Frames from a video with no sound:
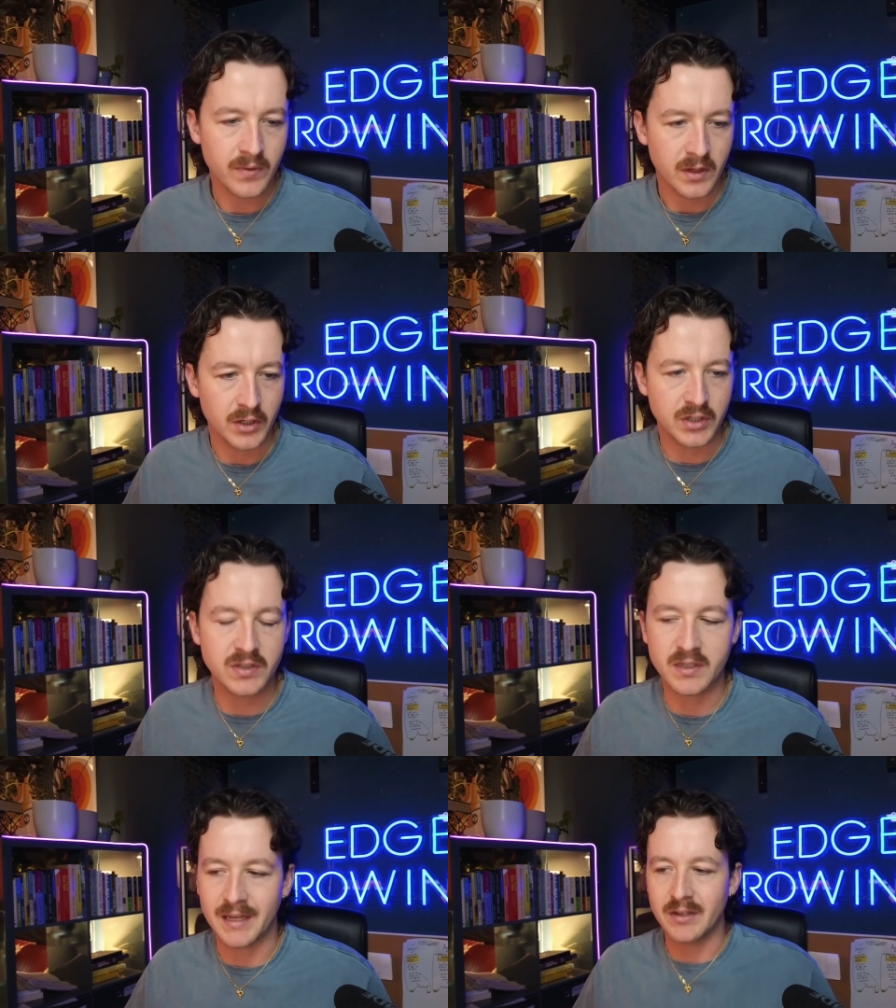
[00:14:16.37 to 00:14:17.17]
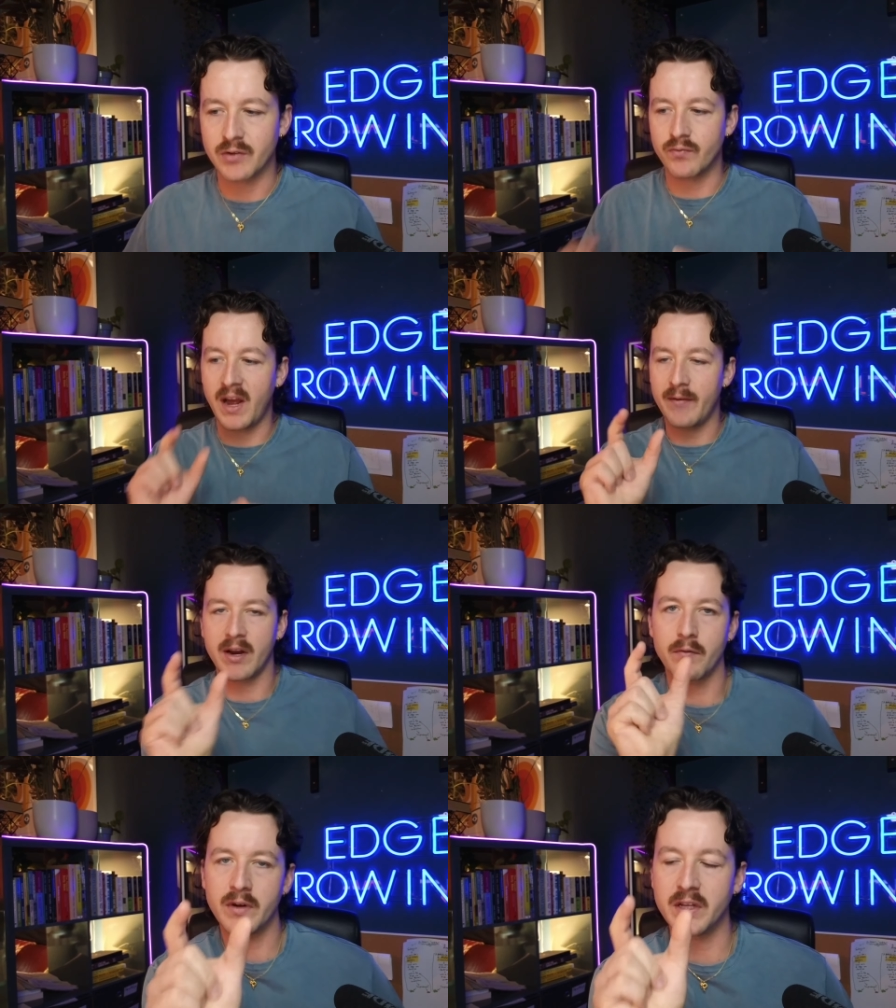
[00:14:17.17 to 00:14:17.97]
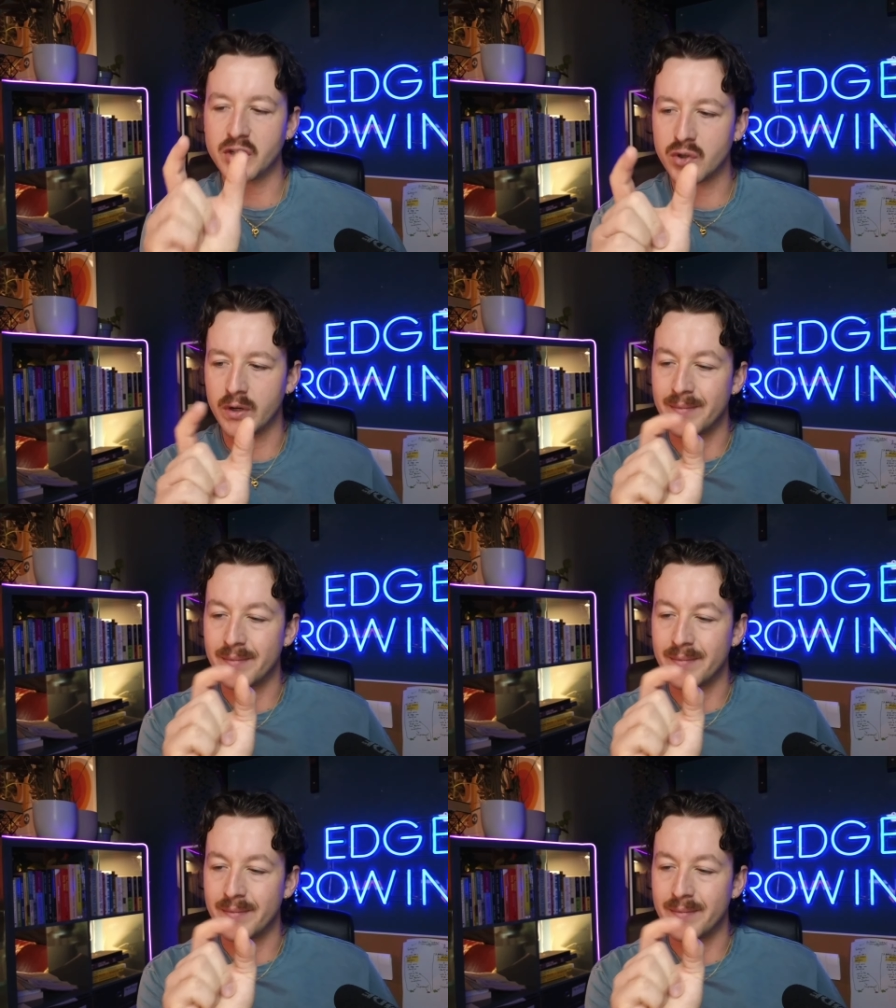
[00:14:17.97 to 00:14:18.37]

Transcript: you're having a really short,